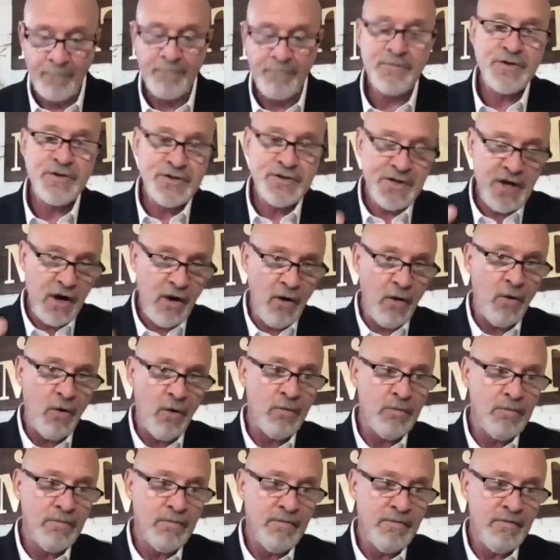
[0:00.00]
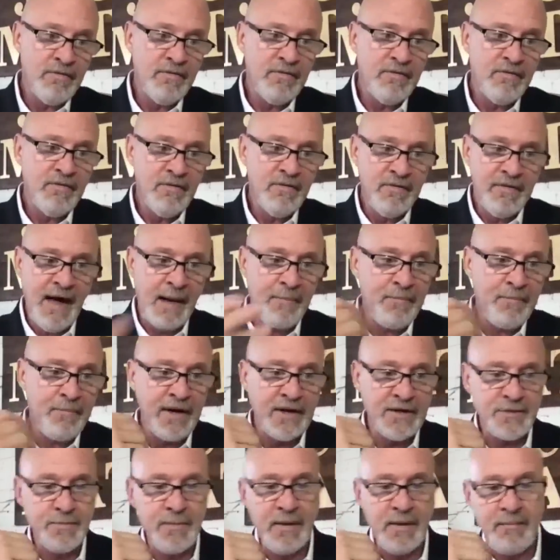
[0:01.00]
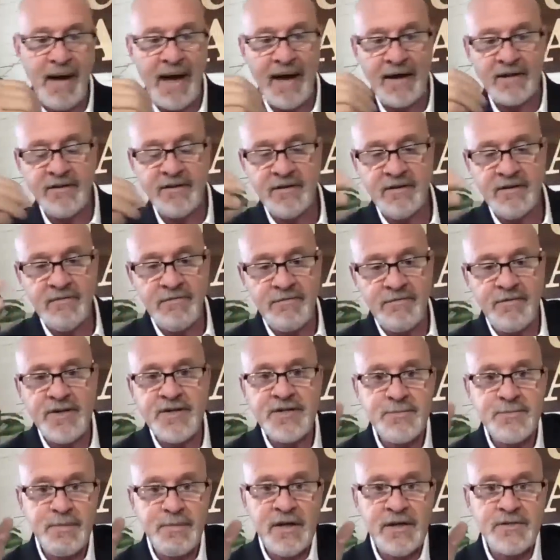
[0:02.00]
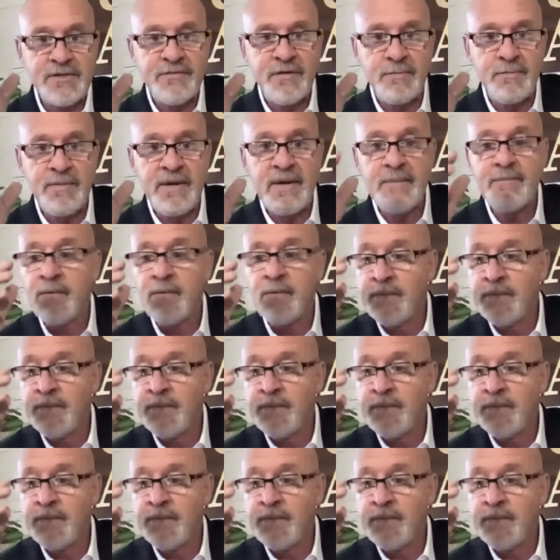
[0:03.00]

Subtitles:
So that brings me back to free speech for people,